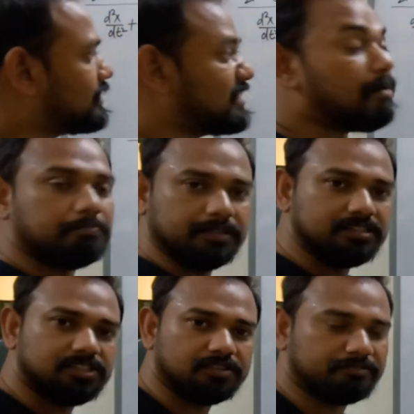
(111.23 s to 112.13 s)

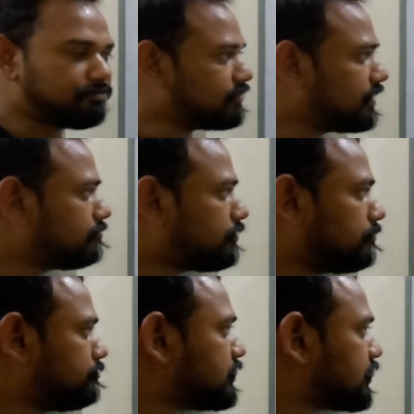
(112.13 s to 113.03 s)
examples
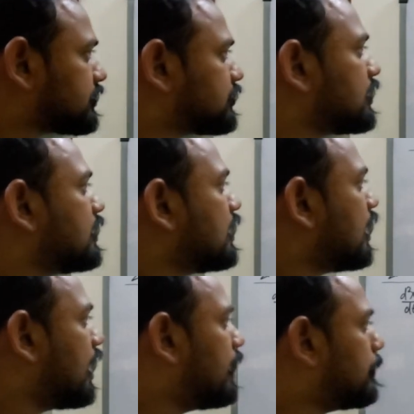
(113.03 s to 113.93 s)
from physics,
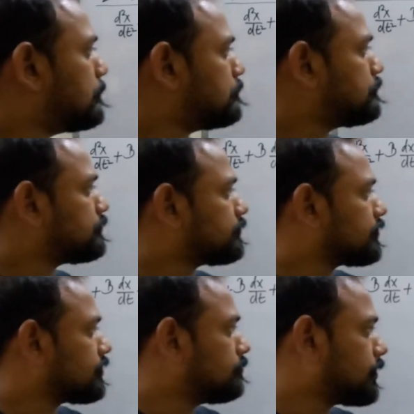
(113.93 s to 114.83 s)

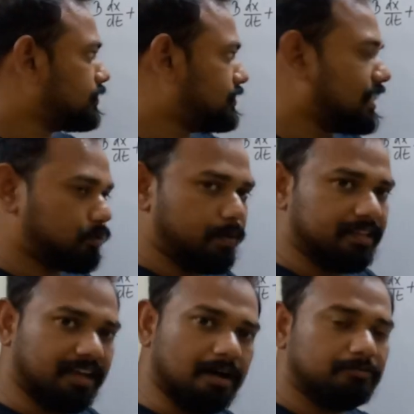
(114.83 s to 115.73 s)
because that's where
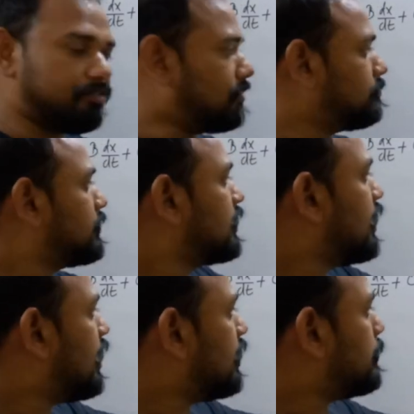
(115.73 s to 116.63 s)
they come from.
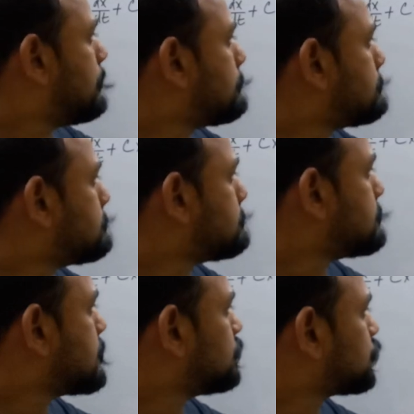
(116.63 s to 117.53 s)

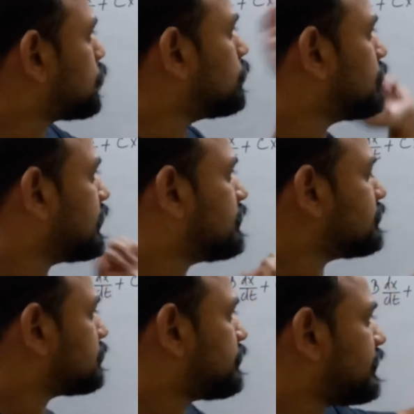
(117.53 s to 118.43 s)
So
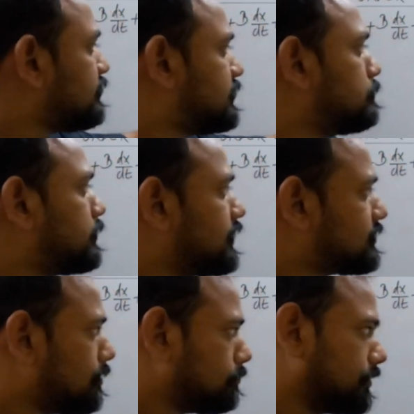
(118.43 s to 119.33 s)
here's a very simple
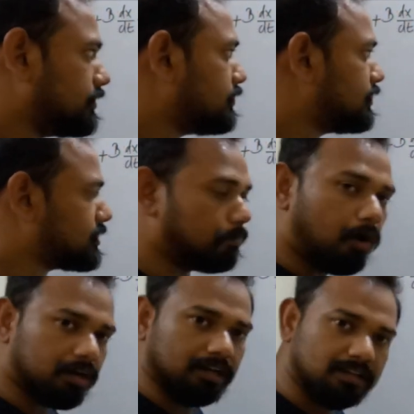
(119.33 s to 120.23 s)
example. It's a
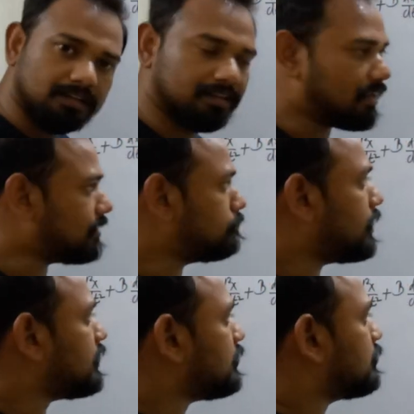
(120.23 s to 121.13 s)
model, and
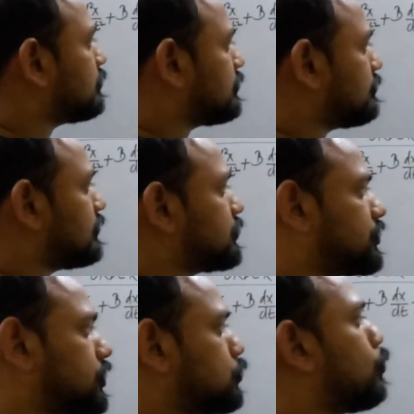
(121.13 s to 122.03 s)
it's
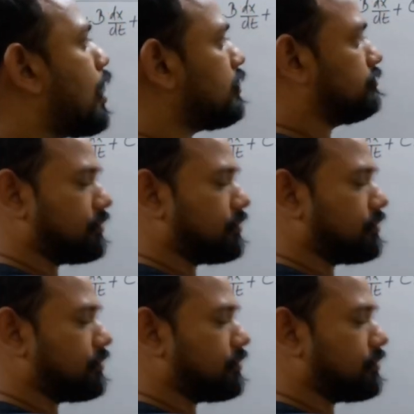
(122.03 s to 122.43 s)
just one